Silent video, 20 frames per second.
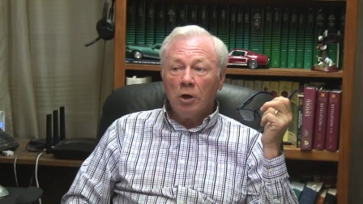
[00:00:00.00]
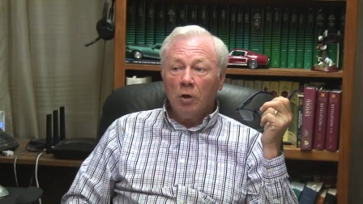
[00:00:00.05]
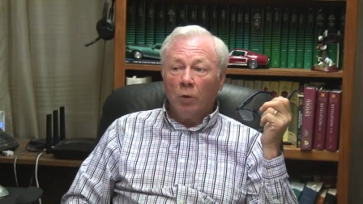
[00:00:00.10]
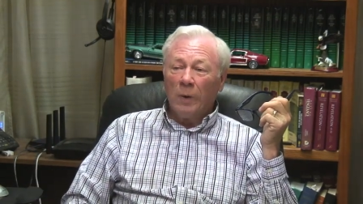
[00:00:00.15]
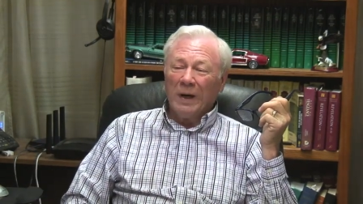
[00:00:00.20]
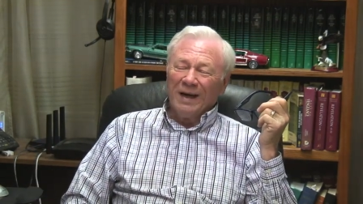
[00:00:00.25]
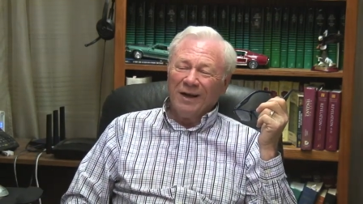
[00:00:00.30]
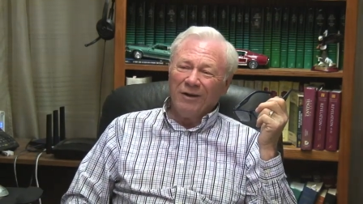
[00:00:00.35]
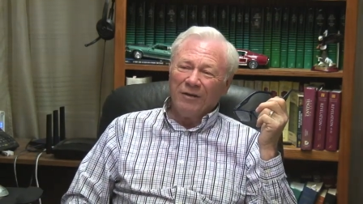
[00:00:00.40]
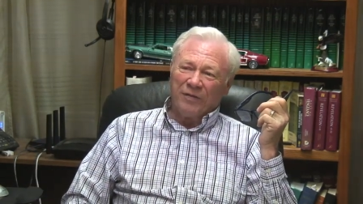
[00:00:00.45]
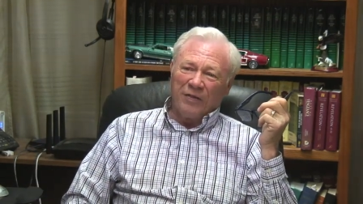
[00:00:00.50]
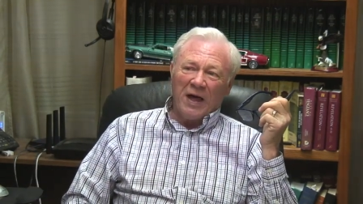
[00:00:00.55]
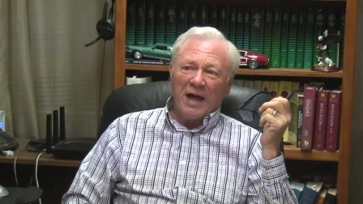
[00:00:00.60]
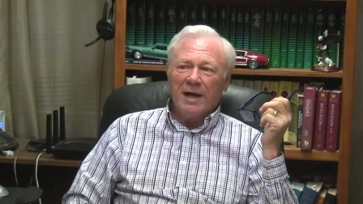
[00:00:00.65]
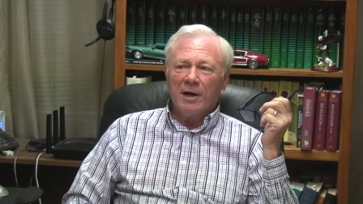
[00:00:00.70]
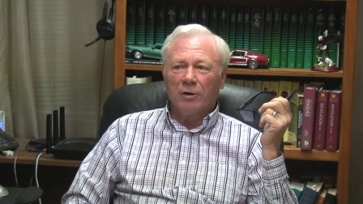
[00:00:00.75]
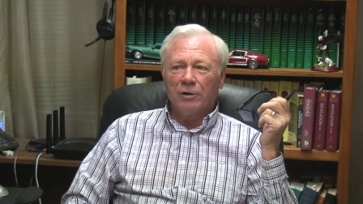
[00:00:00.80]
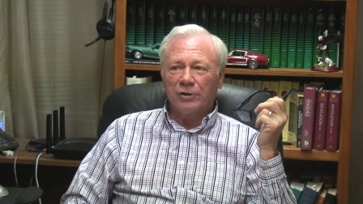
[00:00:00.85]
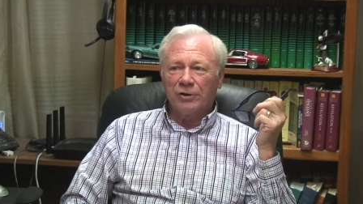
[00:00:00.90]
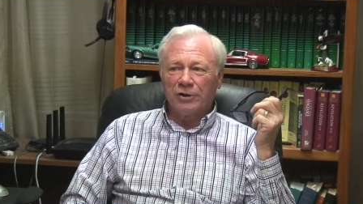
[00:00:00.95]
Well,
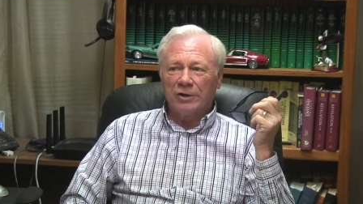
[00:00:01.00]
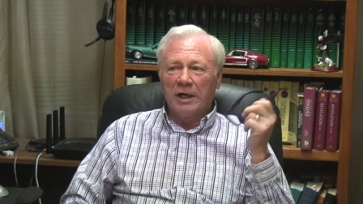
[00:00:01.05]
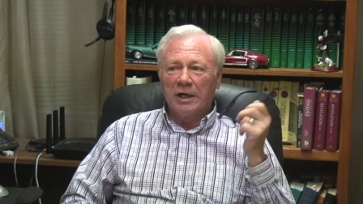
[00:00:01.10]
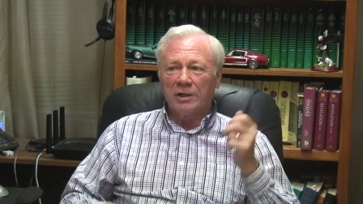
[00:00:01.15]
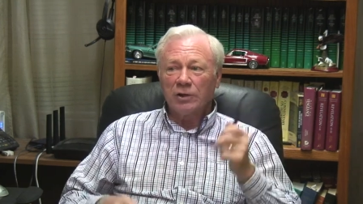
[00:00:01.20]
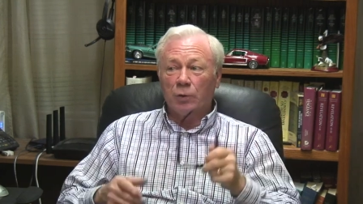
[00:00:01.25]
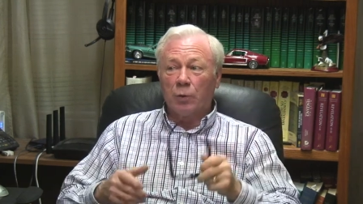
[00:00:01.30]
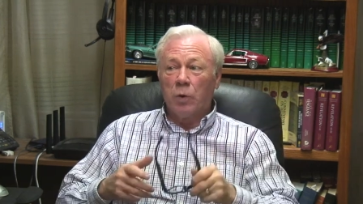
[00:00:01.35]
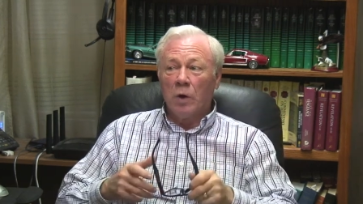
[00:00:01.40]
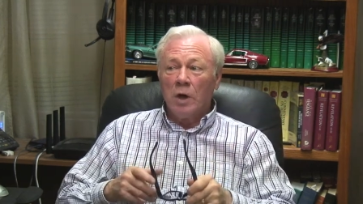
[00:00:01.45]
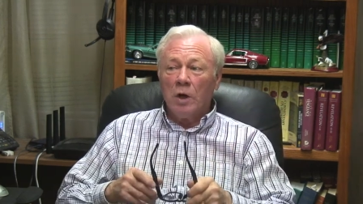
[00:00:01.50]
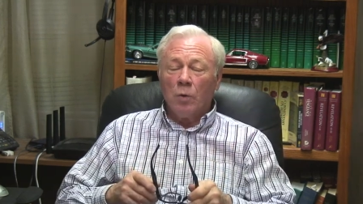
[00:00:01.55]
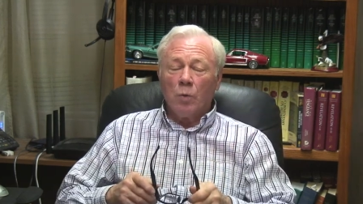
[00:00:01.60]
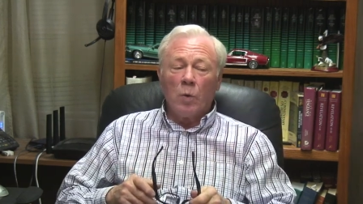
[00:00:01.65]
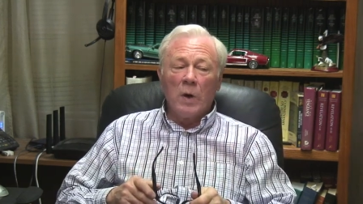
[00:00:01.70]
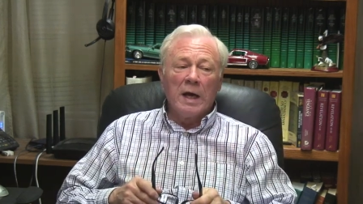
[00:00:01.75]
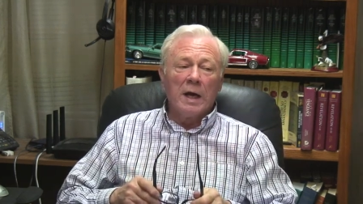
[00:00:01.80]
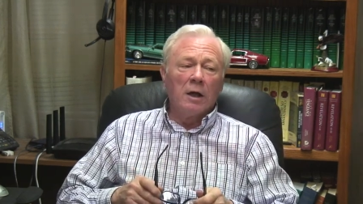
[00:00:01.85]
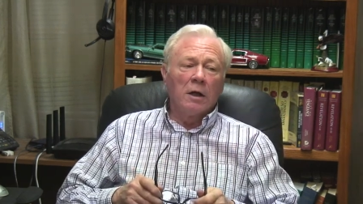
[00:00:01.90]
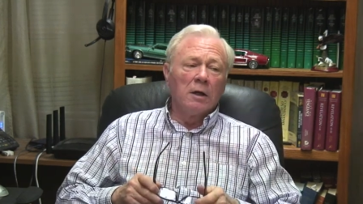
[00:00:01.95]
Thayer says,
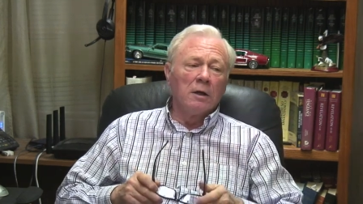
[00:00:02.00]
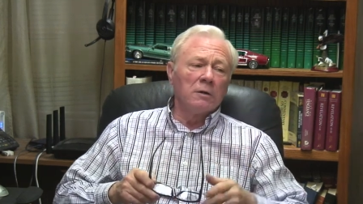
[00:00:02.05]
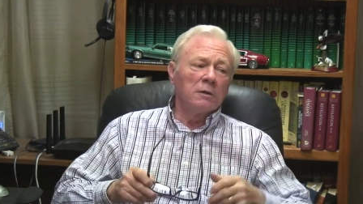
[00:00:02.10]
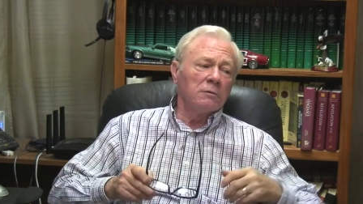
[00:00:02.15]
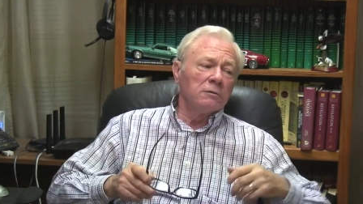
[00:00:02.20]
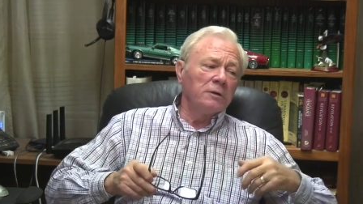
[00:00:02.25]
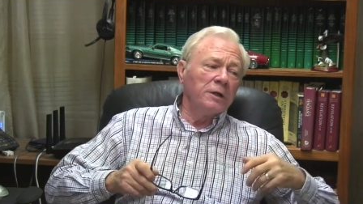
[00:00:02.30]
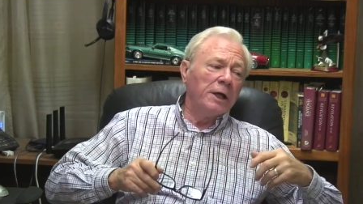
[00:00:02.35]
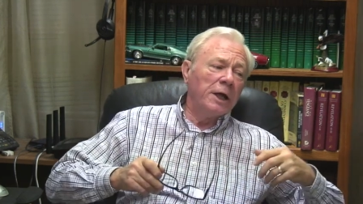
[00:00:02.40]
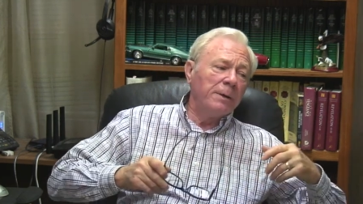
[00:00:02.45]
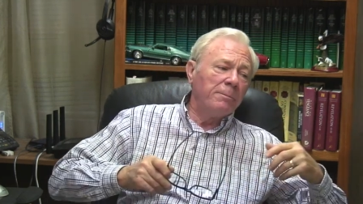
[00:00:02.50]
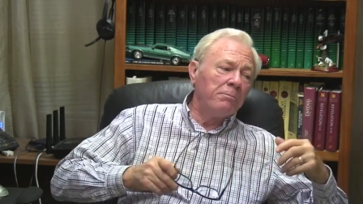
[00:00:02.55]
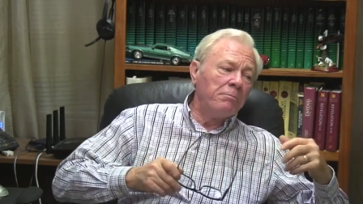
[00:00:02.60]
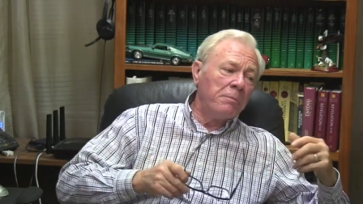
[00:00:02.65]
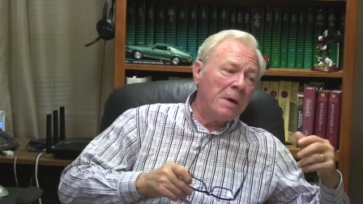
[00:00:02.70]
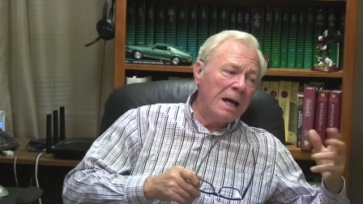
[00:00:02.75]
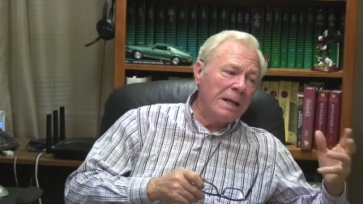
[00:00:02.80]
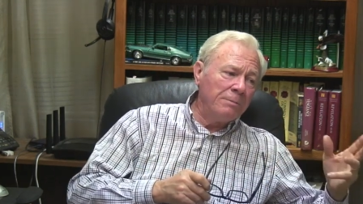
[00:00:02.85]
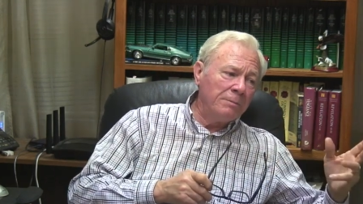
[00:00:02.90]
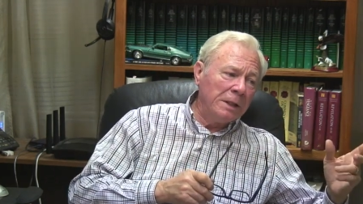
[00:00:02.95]
well, it
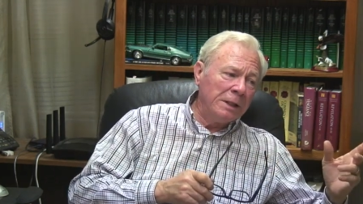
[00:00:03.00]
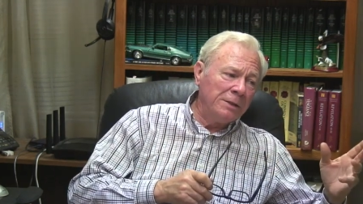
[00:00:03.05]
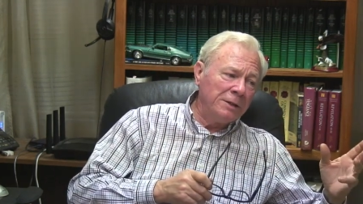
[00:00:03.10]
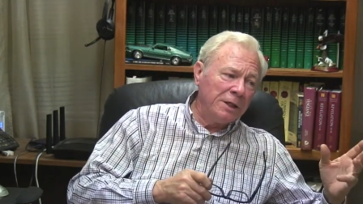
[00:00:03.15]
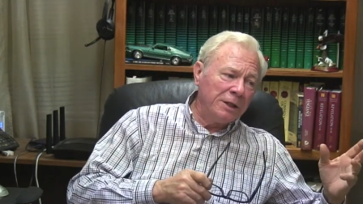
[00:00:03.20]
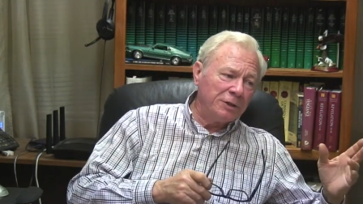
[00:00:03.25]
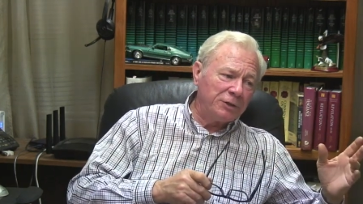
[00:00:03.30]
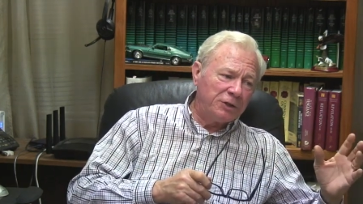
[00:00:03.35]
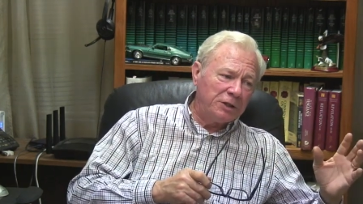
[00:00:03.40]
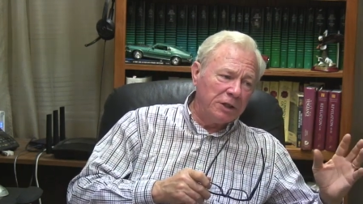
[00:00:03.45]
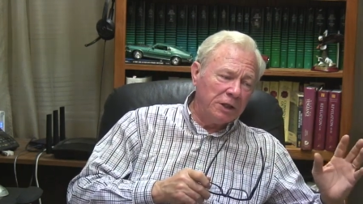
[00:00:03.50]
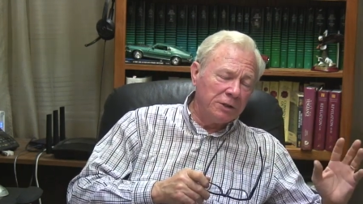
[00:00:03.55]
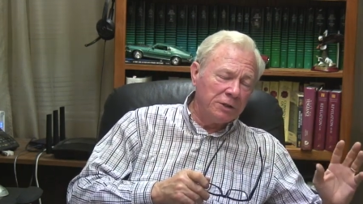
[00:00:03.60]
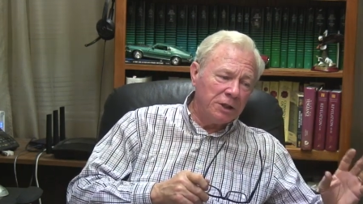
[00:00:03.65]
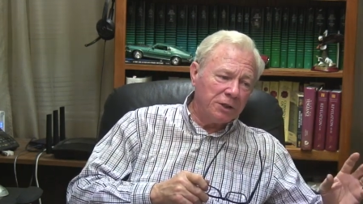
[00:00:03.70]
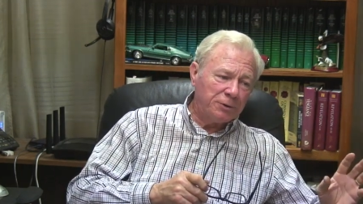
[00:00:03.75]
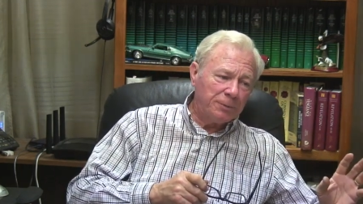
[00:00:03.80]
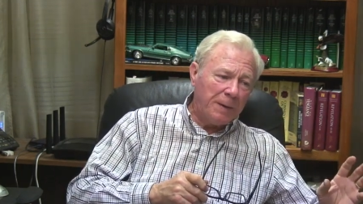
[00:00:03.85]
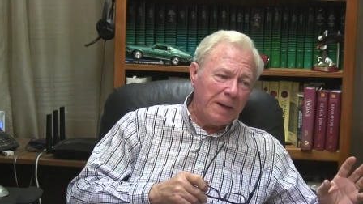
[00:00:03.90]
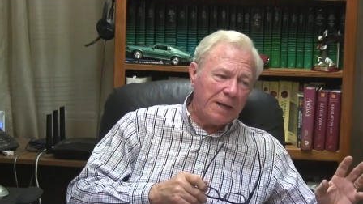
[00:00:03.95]
might mean this in
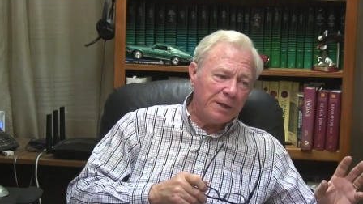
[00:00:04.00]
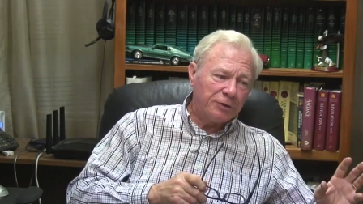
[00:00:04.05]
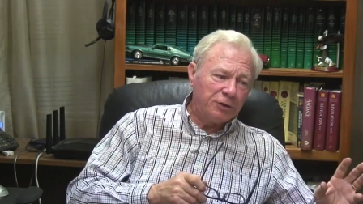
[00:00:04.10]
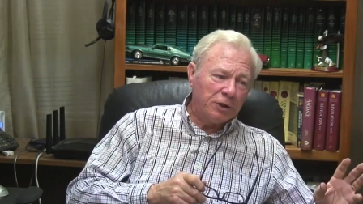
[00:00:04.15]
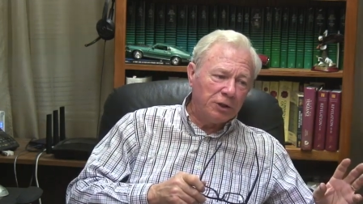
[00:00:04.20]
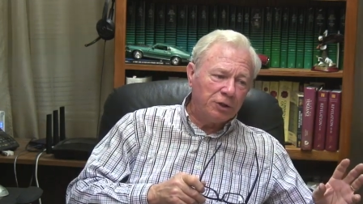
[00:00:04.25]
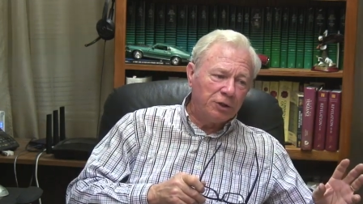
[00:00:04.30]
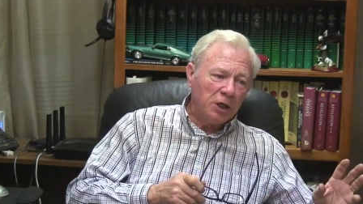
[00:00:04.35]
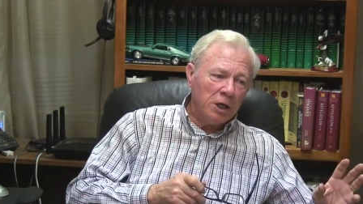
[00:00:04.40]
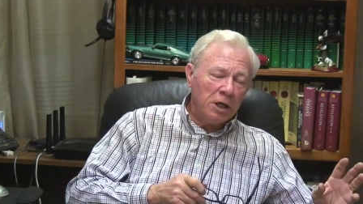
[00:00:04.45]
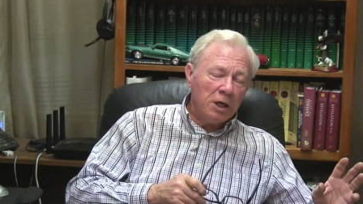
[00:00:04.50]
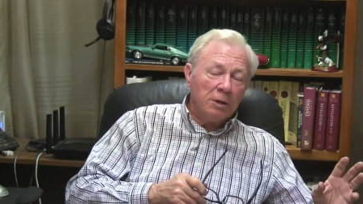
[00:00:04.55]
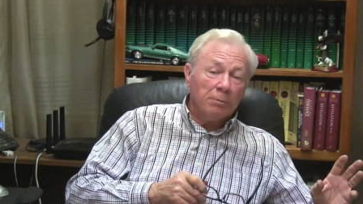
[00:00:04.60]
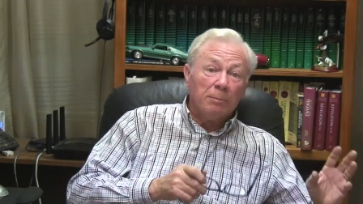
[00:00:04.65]
this passage,